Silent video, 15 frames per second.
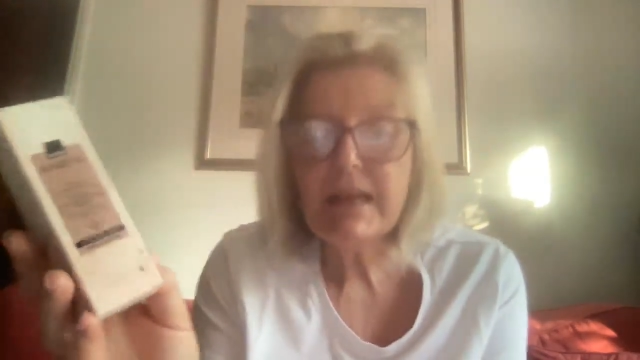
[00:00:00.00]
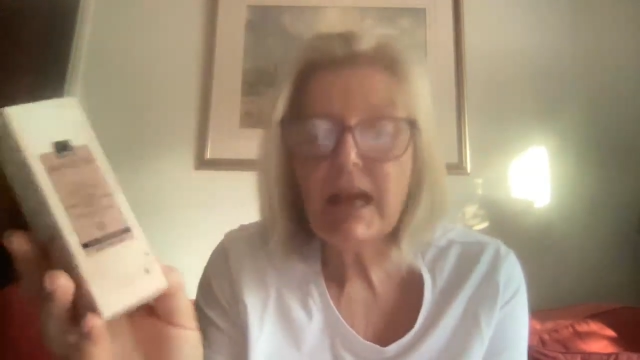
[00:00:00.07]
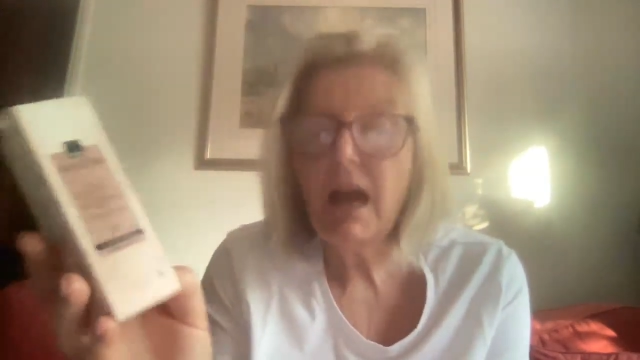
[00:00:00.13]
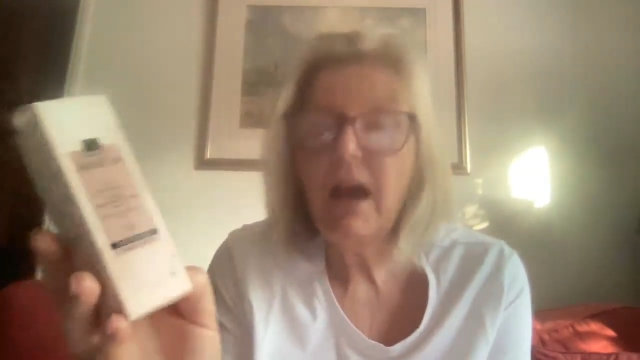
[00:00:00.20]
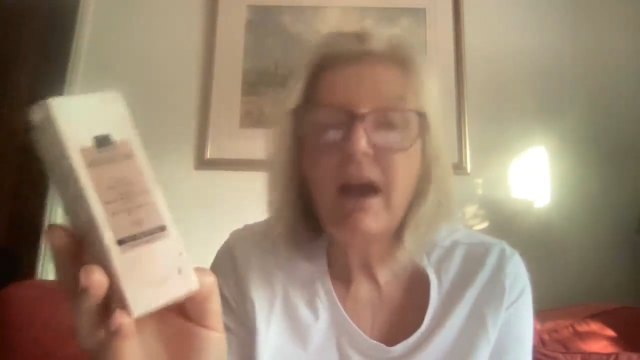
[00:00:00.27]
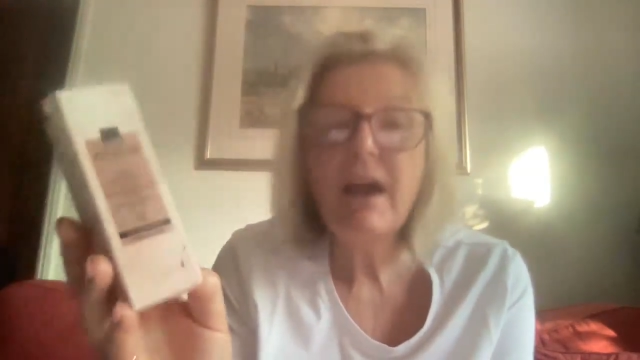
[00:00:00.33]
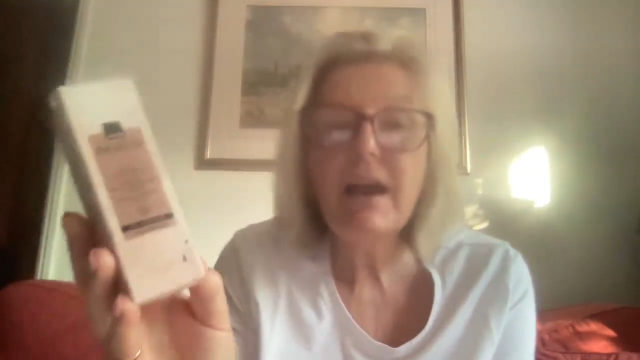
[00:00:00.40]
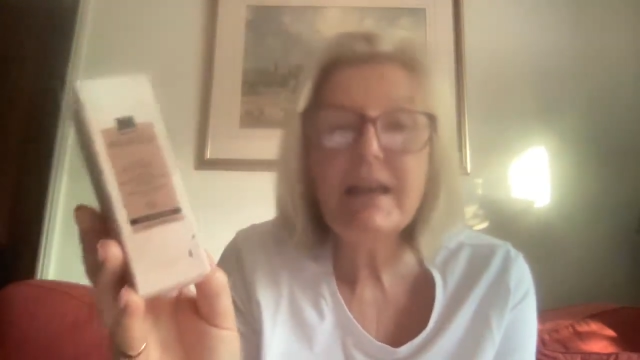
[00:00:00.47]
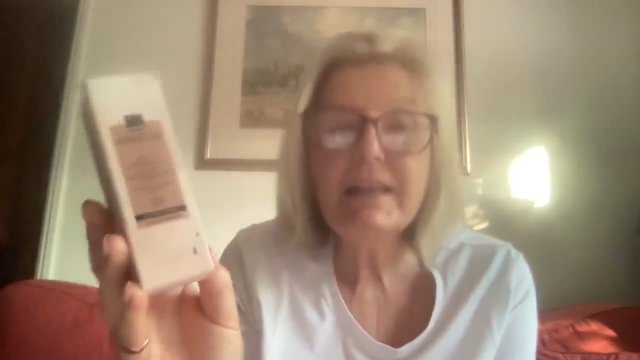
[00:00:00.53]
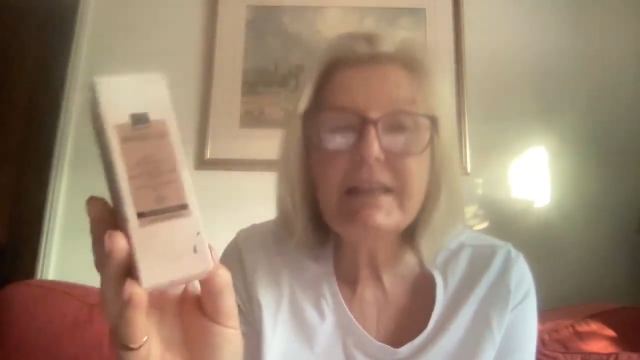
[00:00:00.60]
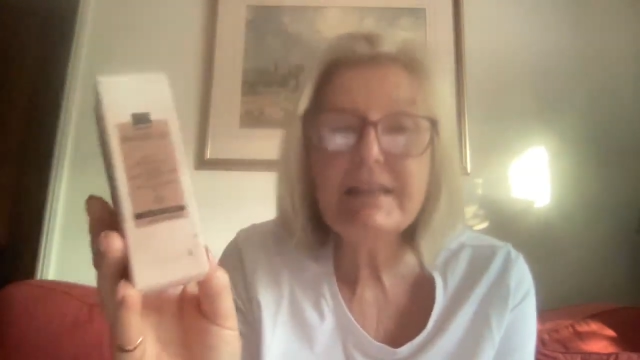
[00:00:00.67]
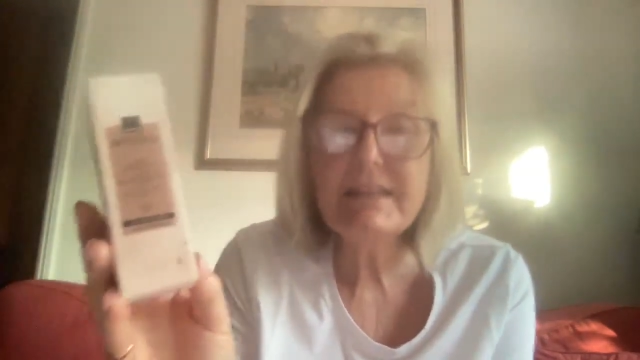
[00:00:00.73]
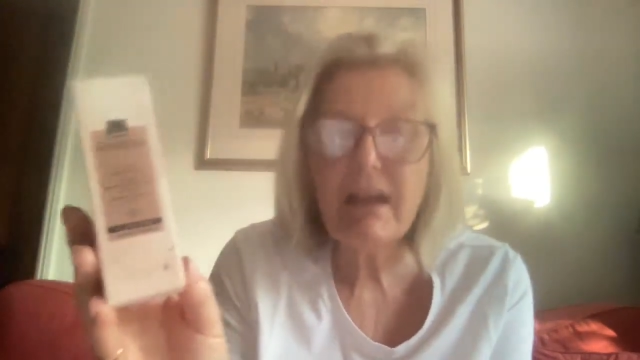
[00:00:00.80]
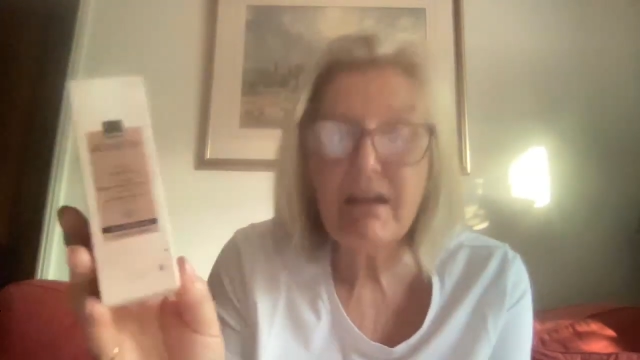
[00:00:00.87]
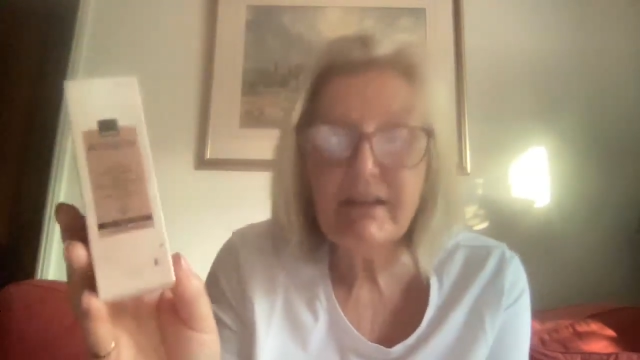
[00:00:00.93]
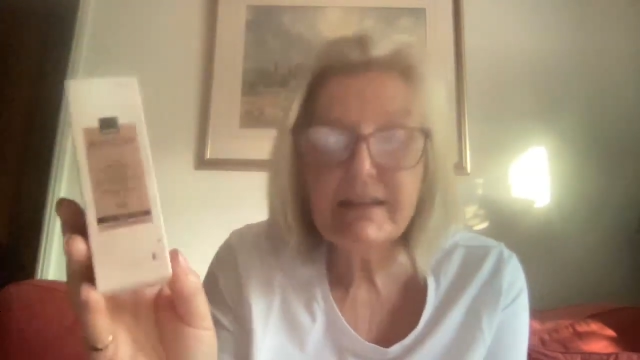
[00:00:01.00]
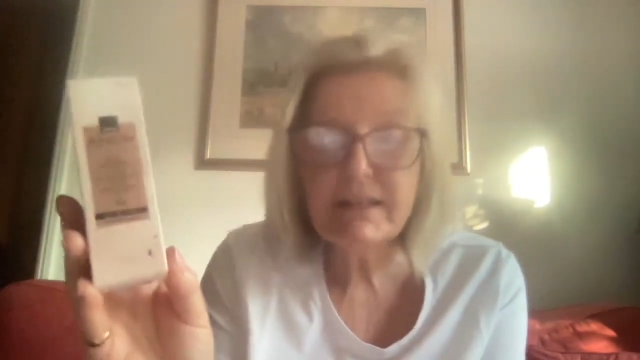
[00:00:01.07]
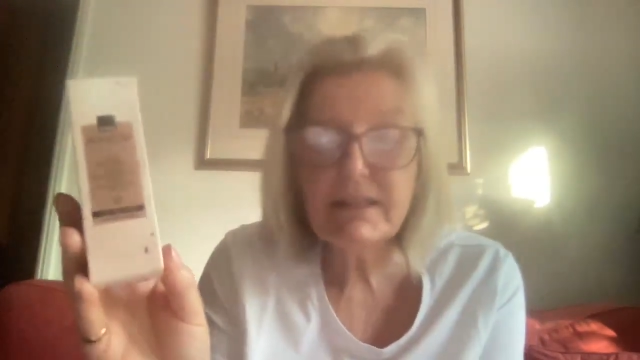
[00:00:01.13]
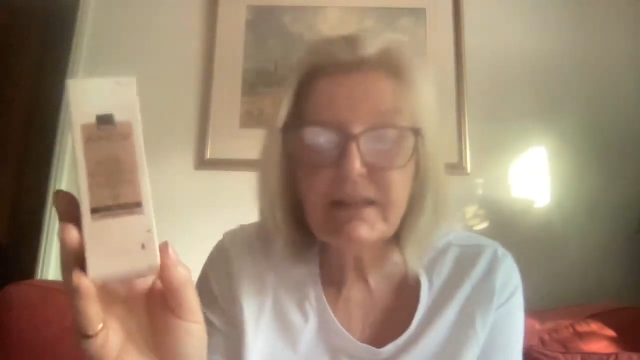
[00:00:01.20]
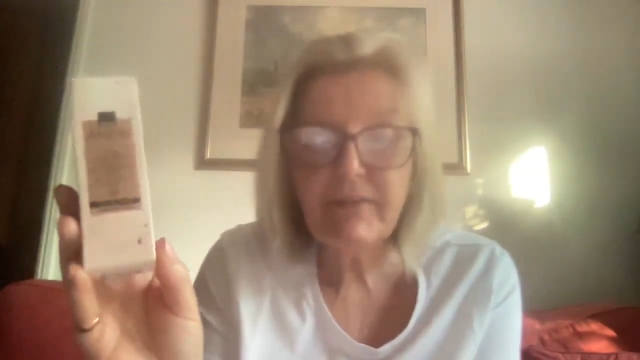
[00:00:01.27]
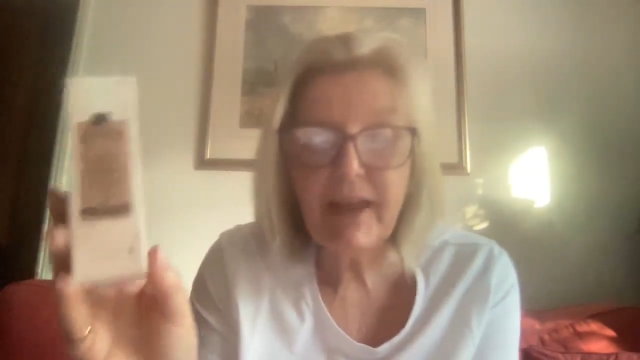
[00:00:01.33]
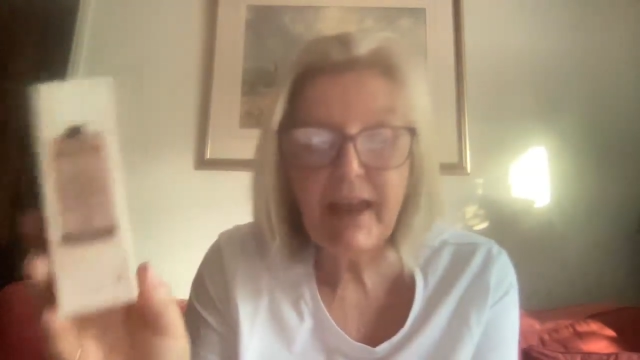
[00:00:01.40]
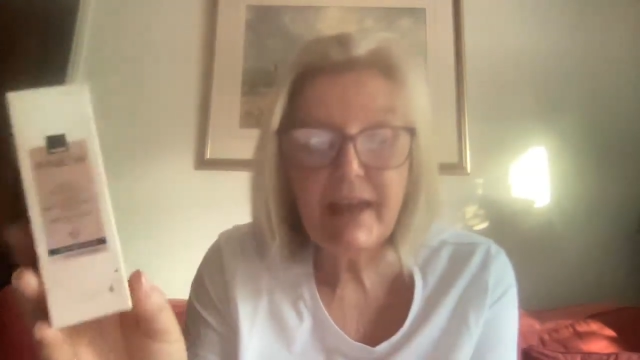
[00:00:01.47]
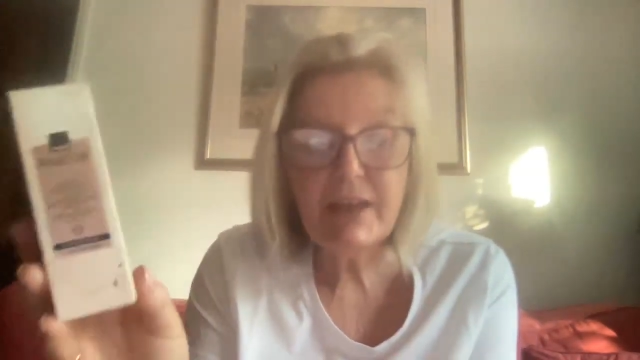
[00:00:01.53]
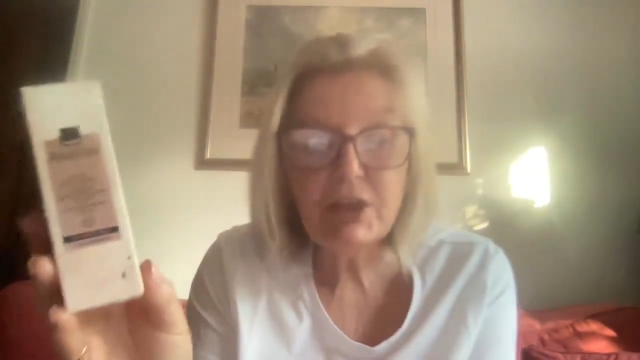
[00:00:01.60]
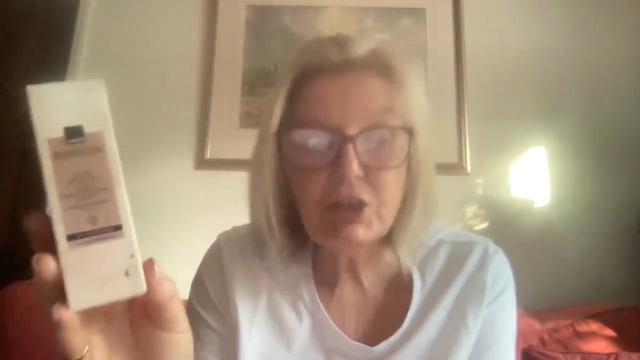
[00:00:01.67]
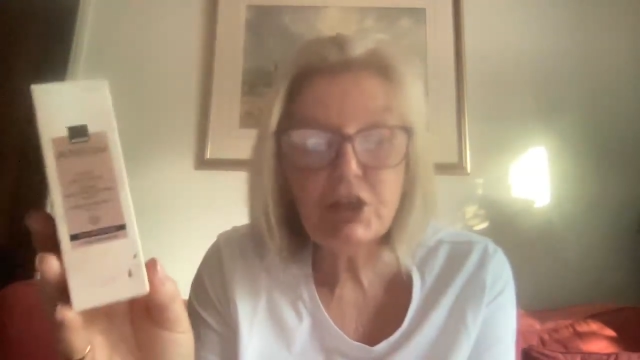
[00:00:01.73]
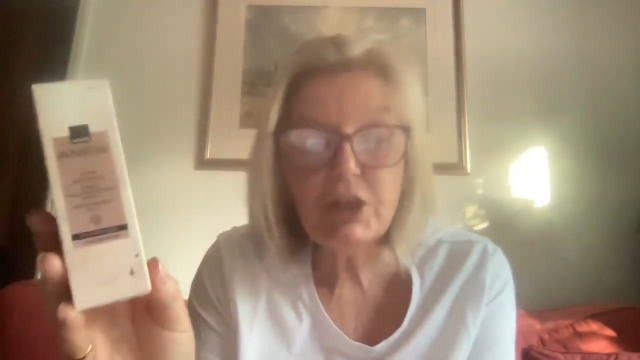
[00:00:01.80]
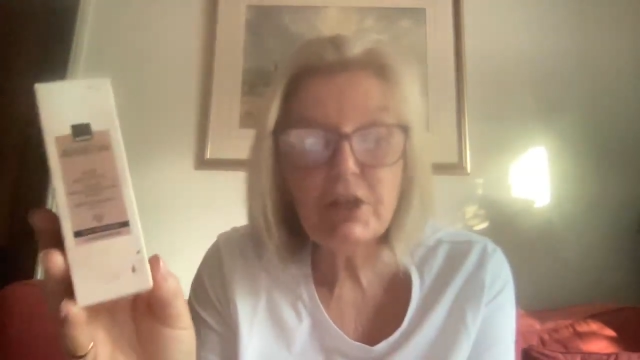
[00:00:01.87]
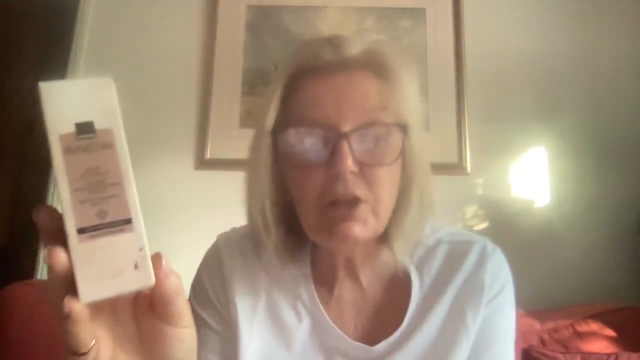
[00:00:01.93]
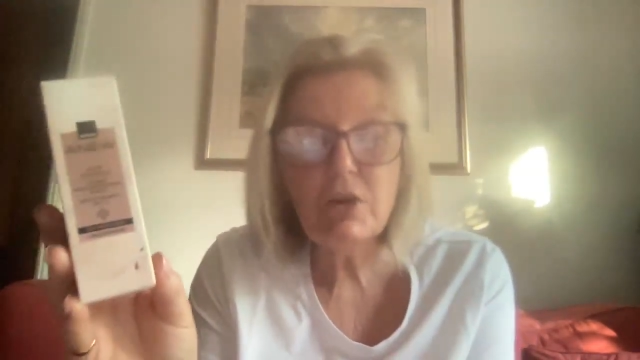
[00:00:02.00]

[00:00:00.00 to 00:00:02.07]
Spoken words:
early signs of aging,